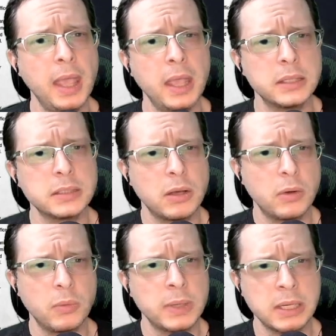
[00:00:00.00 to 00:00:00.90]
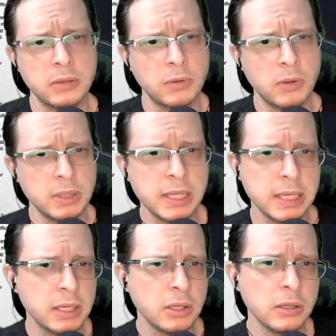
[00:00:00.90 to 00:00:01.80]
So we need to roll
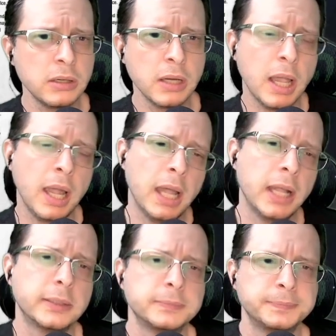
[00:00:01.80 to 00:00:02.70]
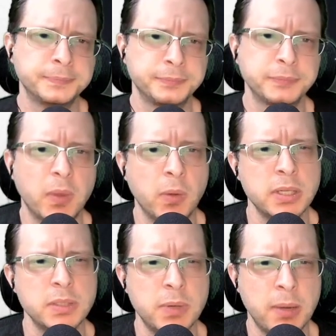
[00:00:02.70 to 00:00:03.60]
here. Do I
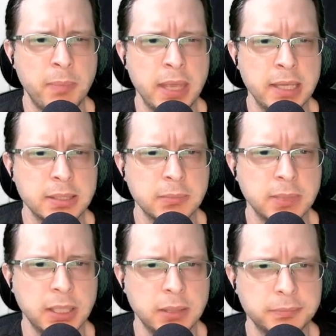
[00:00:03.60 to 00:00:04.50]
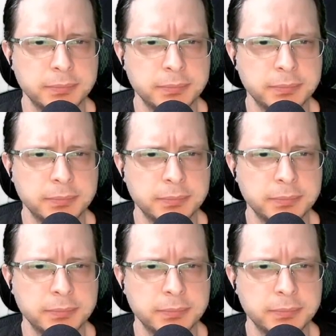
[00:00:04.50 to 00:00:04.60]
just want to pick something?